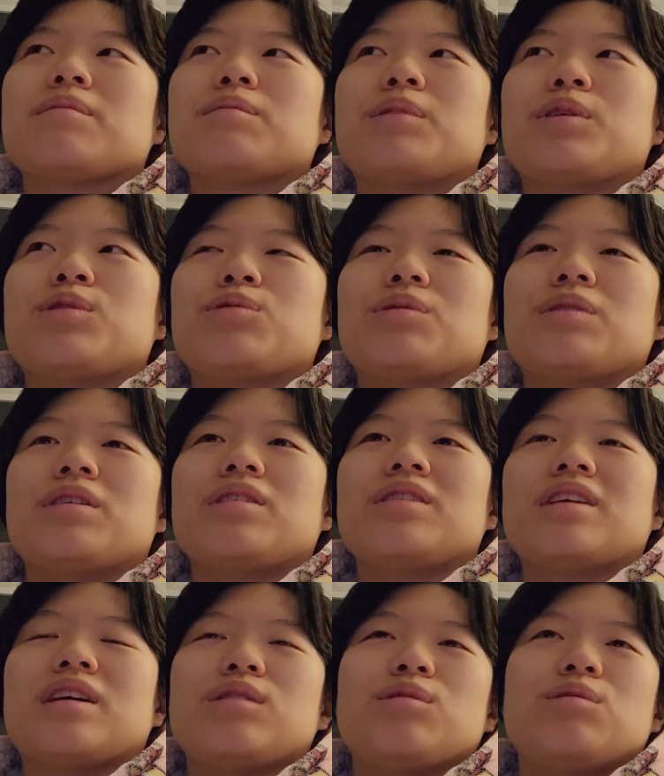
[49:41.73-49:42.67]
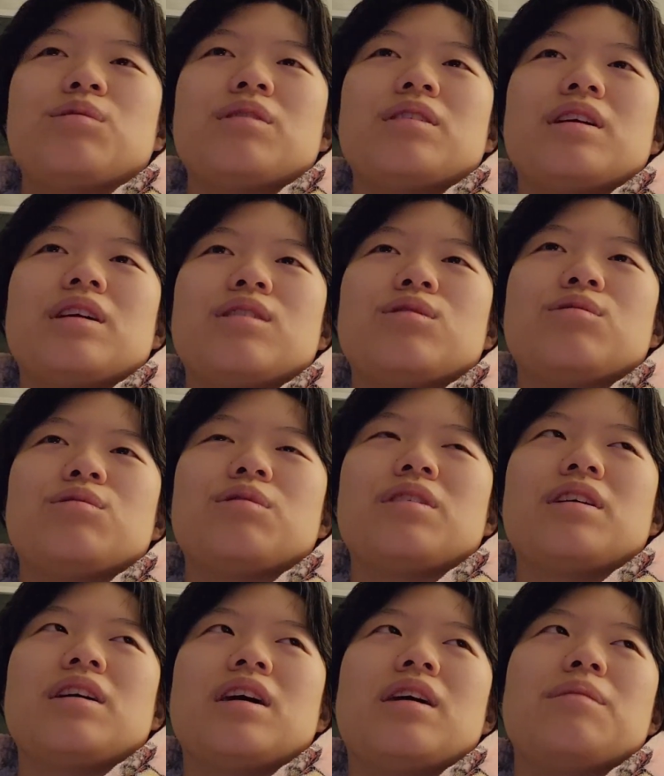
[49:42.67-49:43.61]
Between day 2 and day
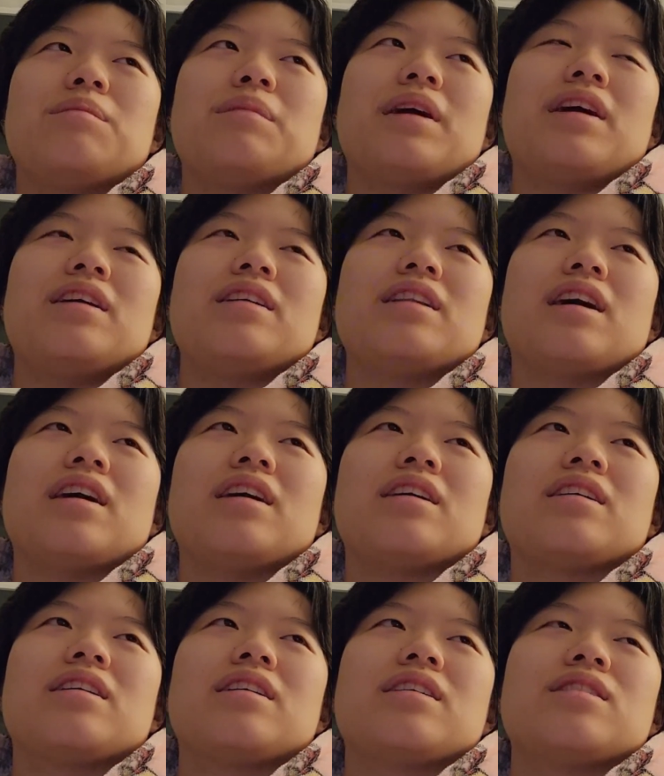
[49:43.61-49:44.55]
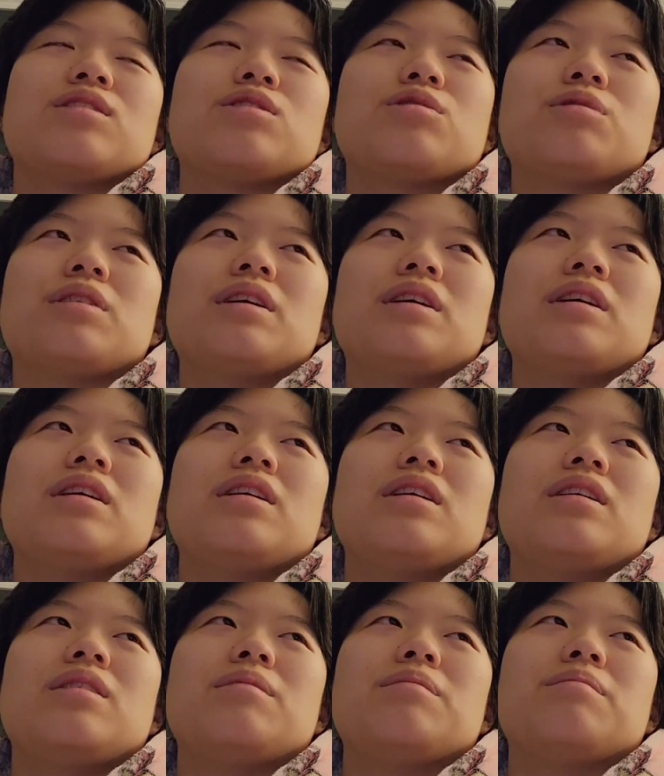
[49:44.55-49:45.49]
3, I made like
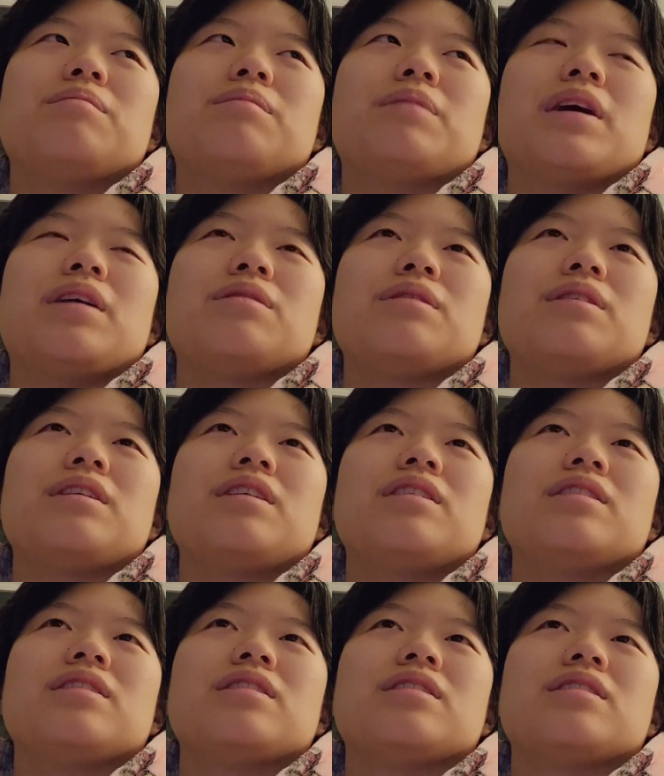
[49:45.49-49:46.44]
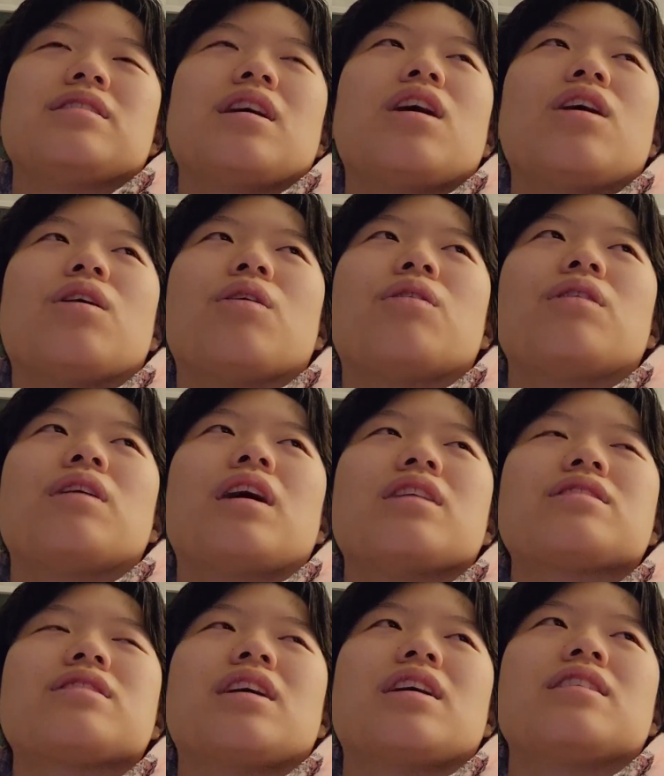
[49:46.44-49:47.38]
3 Perries. Oh,
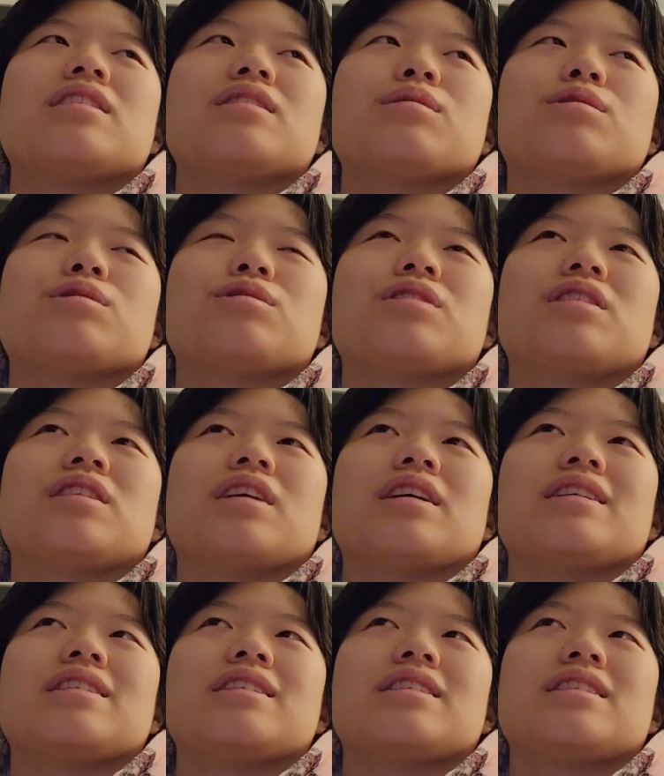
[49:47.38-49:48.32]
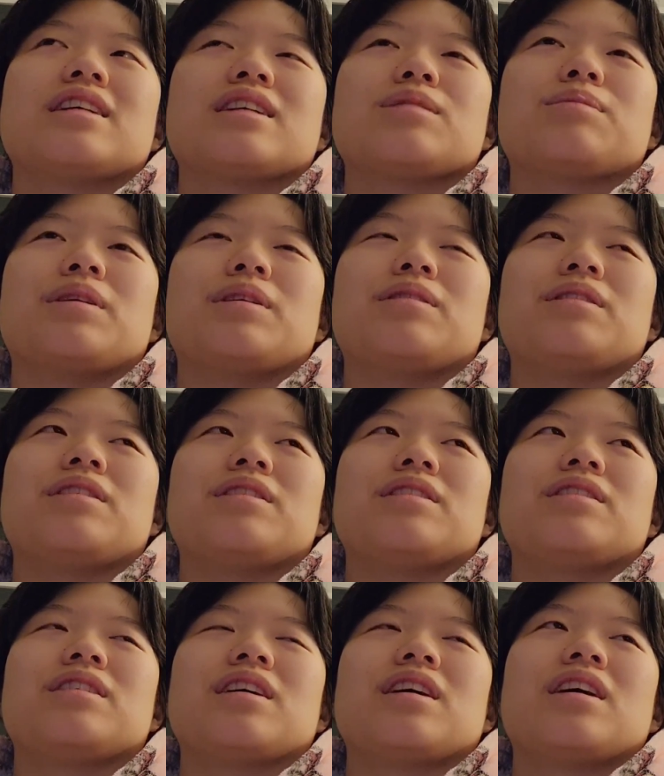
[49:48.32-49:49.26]
actually, I ended up crocheting like 6
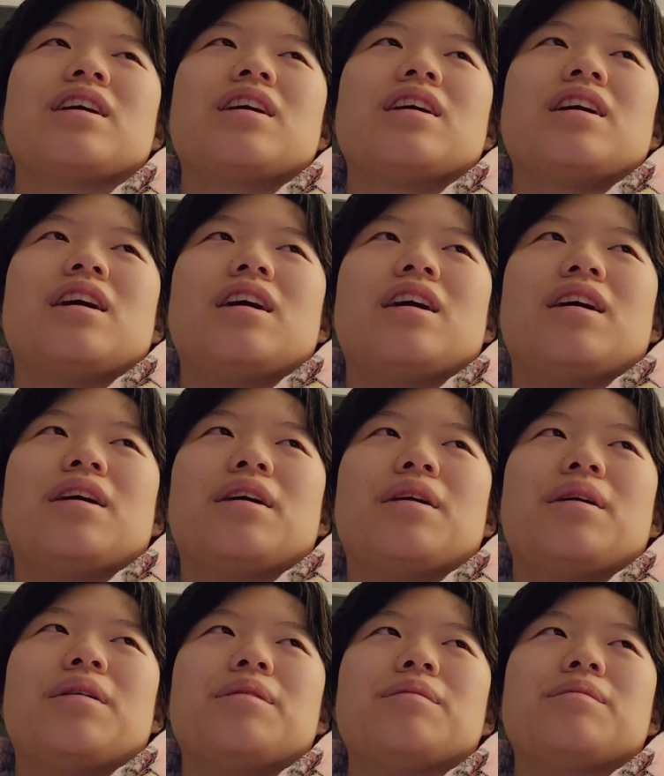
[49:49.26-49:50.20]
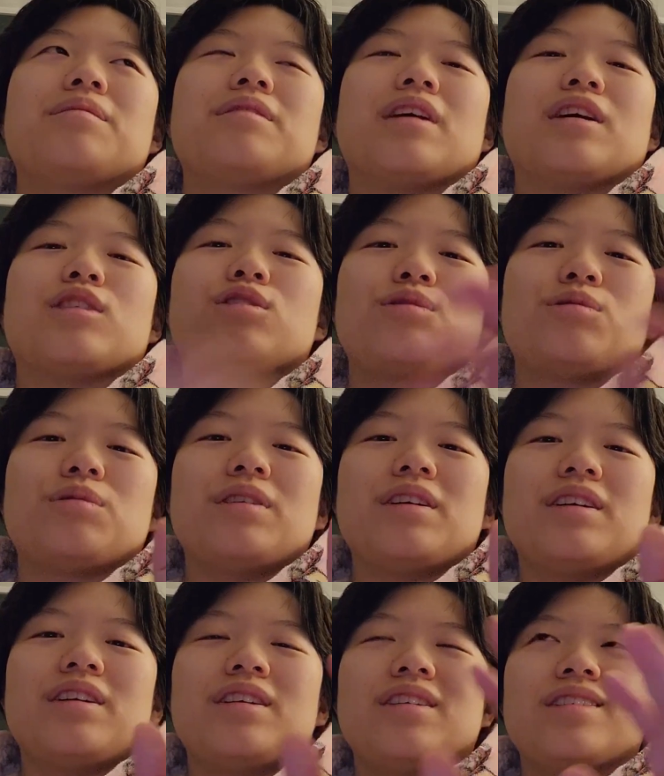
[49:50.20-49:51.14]
Perries, like
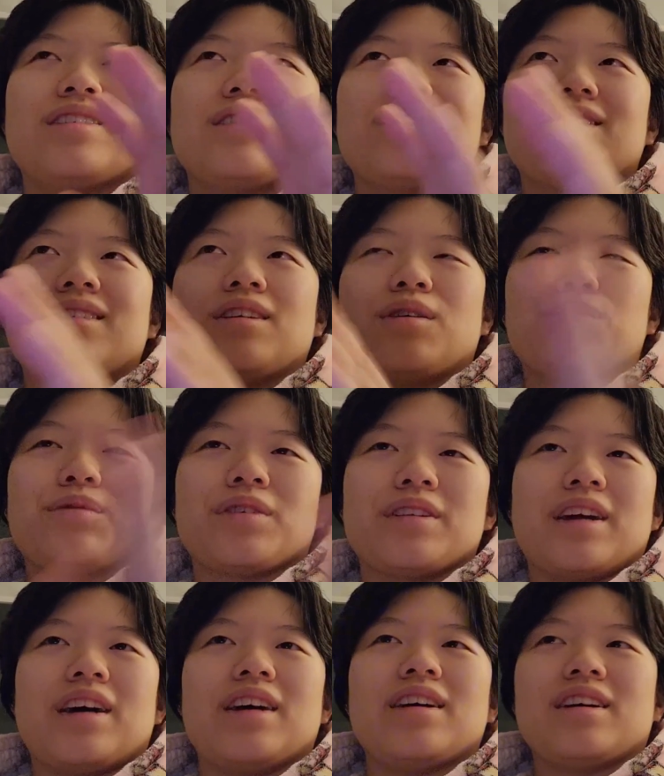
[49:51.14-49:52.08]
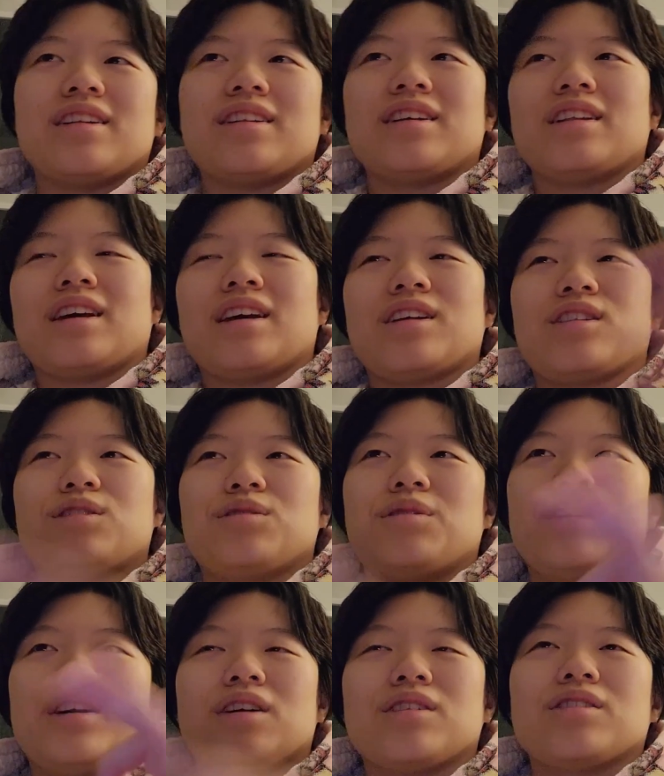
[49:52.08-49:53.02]
3 overnight, and then like
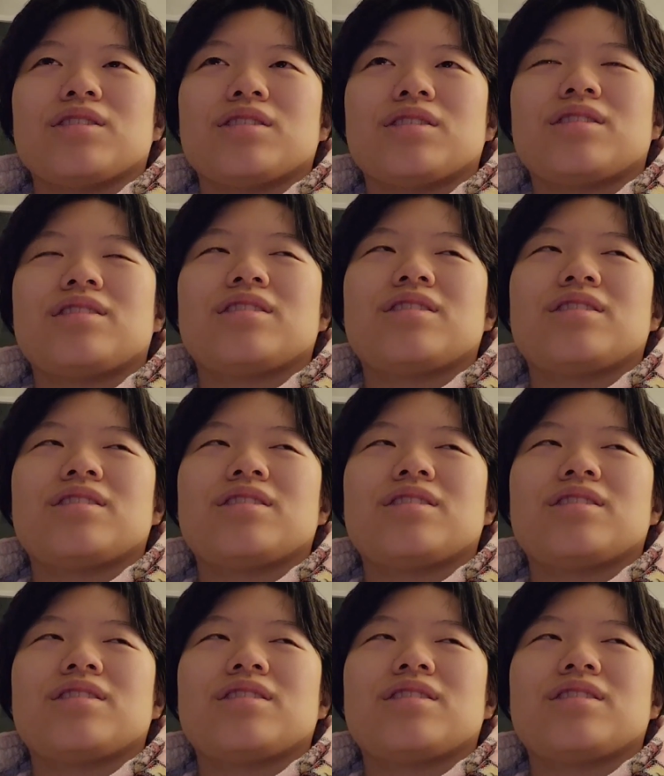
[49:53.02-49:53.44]
3 on